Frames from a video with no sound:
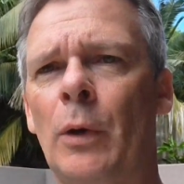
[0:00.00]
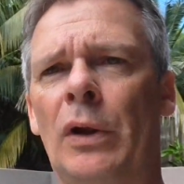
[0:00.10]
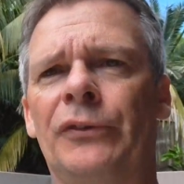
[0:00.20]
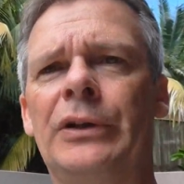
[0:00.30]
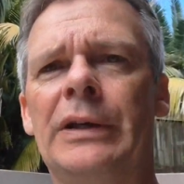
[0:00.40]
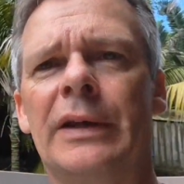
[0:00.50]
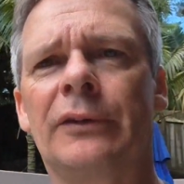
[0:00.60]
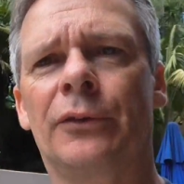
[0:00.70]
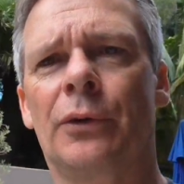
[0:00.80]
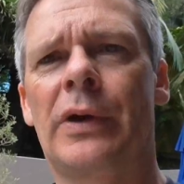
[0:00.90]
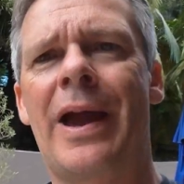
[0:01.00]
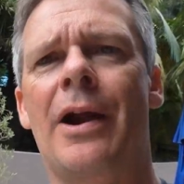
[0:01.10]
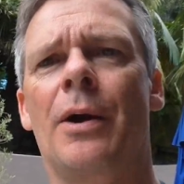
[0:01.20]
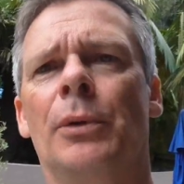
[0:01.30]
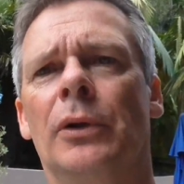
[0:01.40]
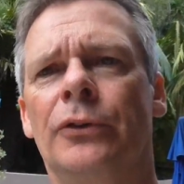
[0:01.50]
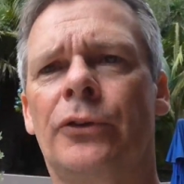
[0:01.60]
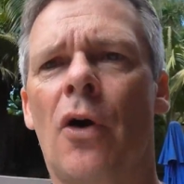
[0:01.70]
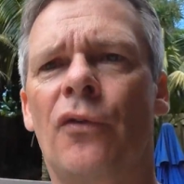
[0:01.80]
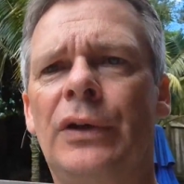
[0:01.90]
Once again, that sort of caramel and
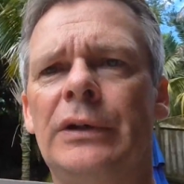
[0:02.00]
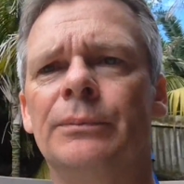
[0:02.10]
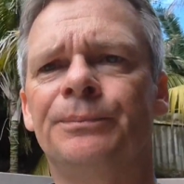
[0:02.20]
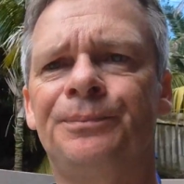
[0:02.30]
toffee.